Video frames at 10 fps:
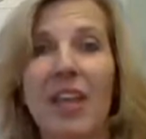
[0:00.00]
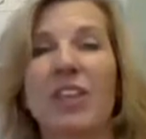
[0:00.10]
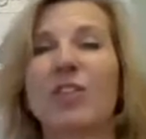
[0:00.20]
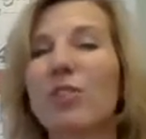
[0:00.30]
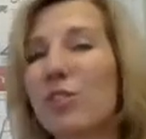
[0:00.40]

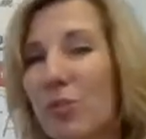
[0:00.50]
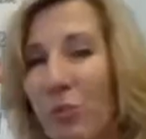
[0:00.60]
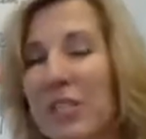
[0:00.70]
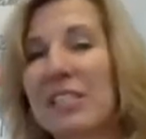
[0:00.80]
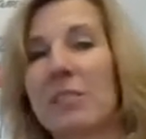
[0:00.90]
You know, there's a
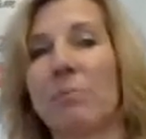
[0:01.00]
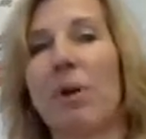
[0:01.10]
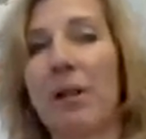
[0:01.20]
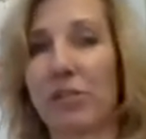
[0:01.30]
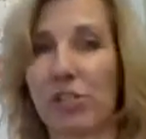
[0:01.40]
reason that
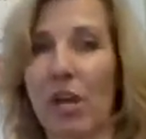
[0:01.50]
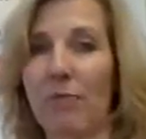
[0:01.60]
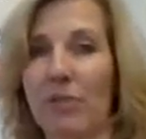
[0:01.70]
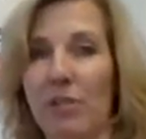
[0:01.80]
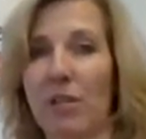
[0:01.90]
buyers shop
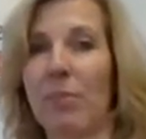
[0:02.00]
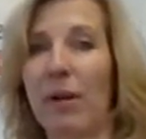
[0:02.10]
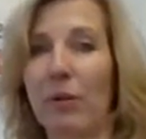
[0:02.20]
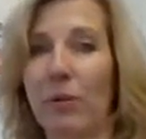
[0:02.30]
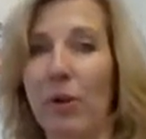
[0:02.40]
for sale by
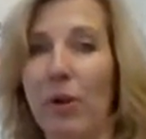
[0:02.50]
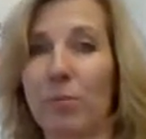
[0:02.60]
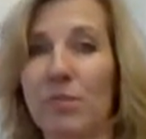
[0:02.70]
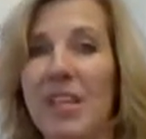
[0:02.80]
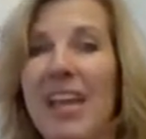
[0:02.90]
owner
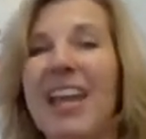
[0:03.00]
homes,